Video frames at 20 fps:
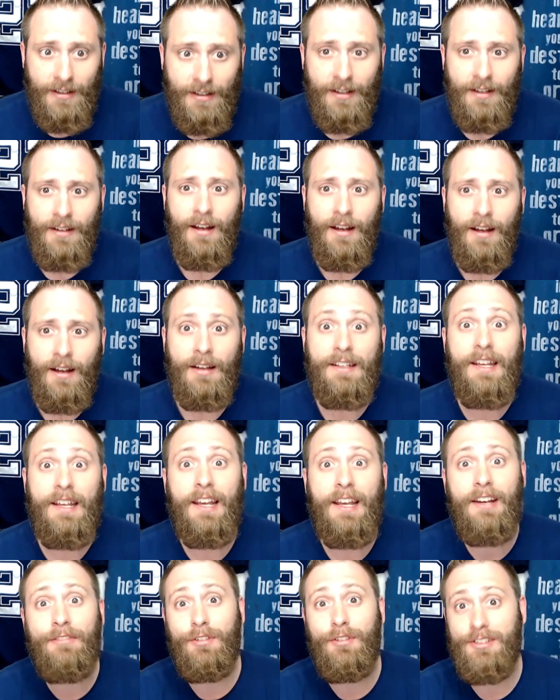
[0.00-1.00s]
Kiv
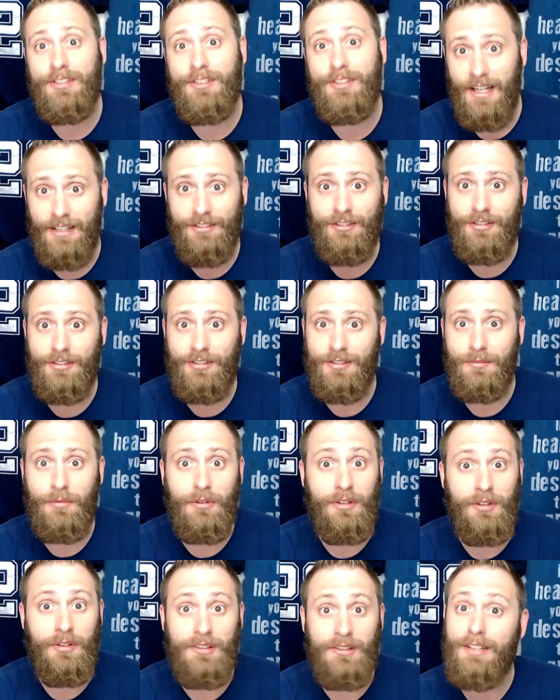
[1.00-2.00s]
was actually more or
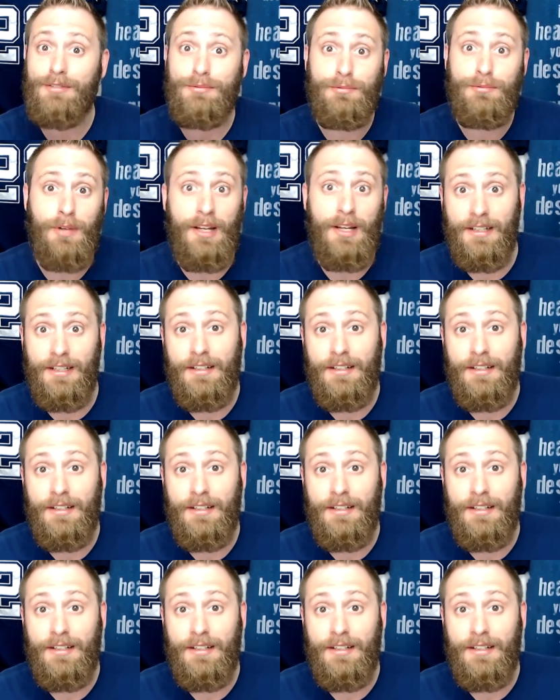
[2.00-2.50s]
less running